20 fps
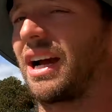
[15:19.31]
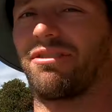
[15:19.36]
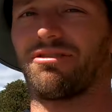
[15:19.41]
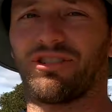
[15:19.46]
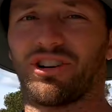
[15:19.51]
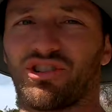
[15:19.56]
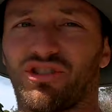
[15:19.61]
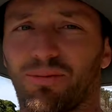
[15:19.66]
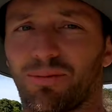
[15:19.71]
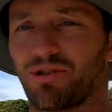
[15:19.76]

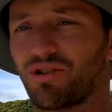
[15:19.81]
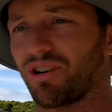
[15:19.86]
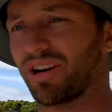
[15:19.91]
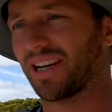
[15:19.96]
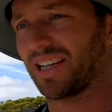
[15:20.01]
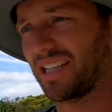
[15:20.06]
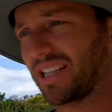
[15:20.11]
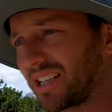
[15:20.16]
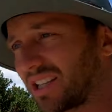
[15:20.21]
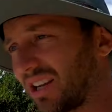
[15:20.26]
coverage from
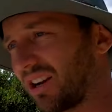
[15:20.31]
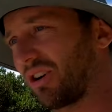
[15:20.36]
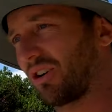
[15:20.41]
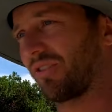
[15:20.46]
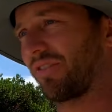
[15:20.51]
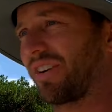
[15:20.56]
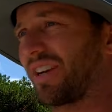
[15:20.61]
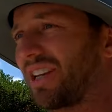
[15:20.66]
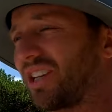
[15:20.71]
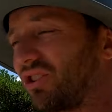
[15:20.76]
trees
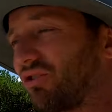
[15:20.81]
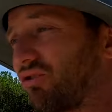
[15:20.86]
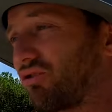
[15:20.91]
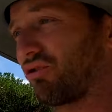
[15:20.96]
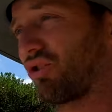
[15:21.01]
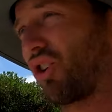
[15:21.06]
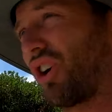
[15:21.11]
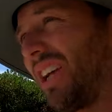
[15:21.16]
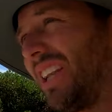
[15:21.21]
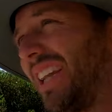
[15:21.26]
so if it is
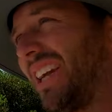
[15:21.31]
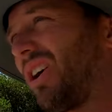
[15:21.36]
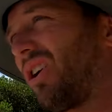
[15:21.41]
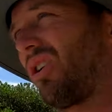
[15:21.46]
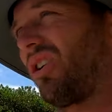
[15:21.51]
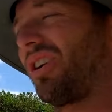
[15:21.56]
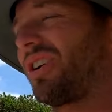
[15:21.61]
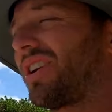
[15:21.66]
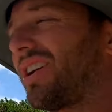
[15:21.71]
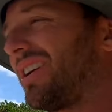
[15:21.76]
really
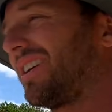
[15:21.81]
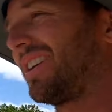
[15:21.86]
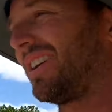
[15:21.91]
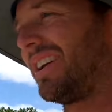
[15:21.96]
hot